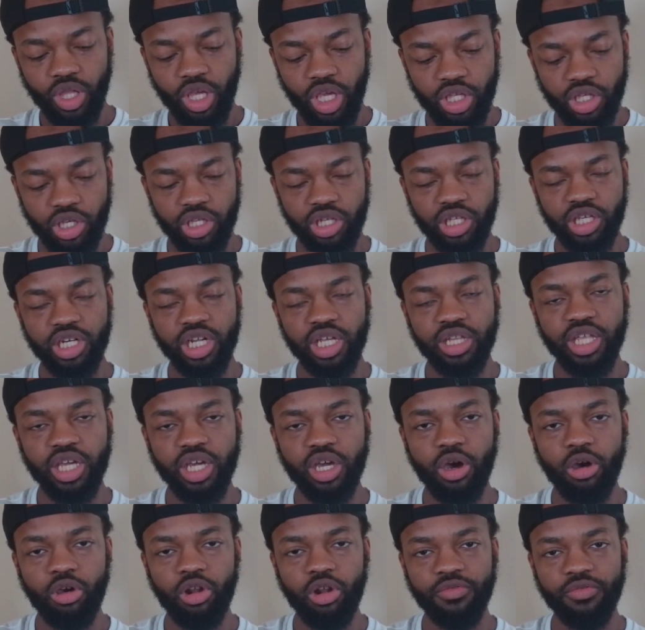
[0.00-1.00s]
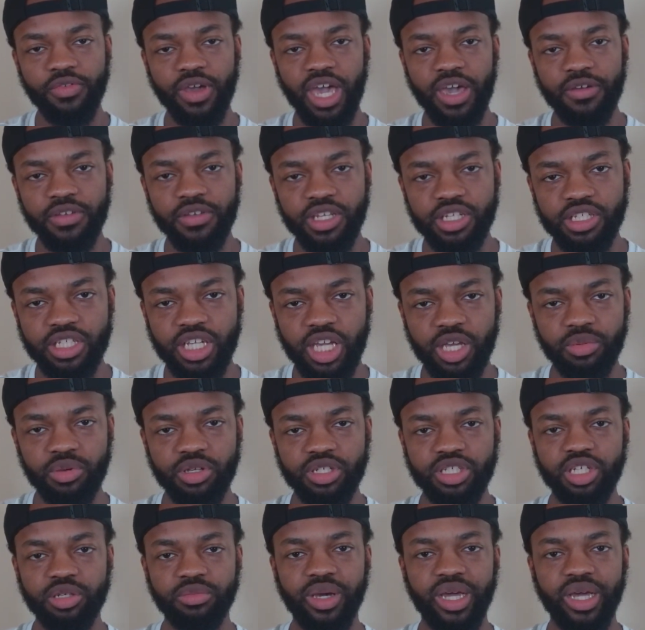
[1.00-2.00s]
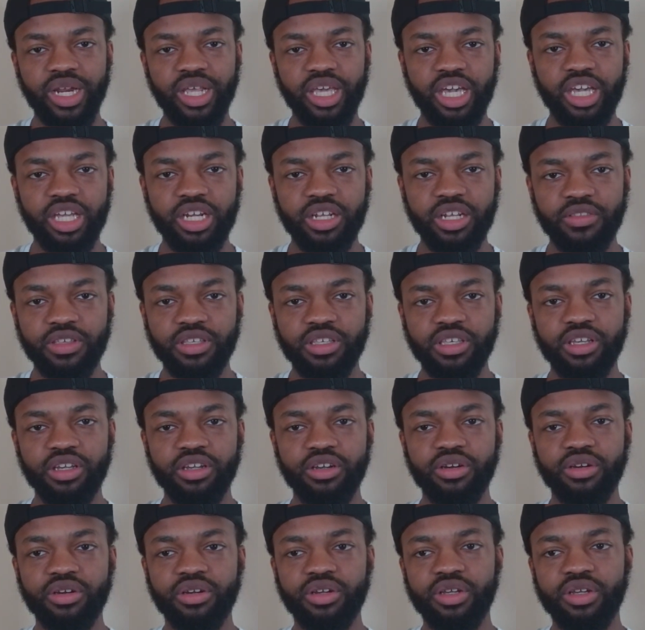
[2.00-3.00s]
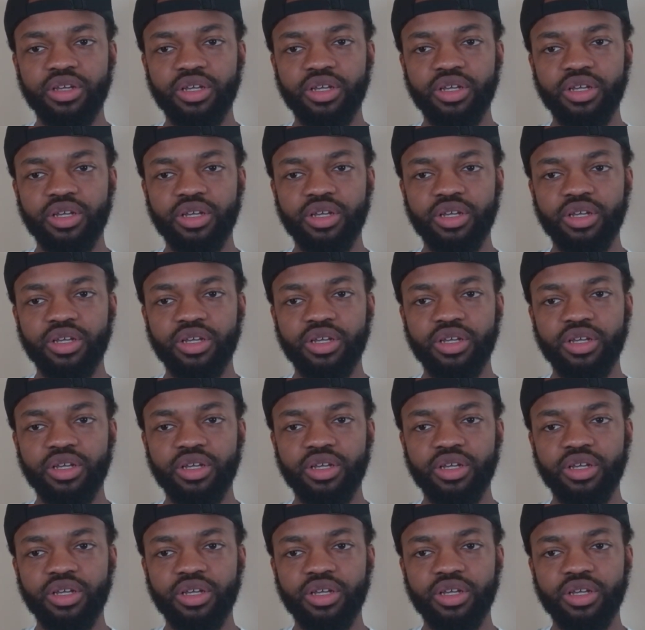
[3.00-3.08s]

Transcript: and you're looking at the goal of having the championship by the end of the year,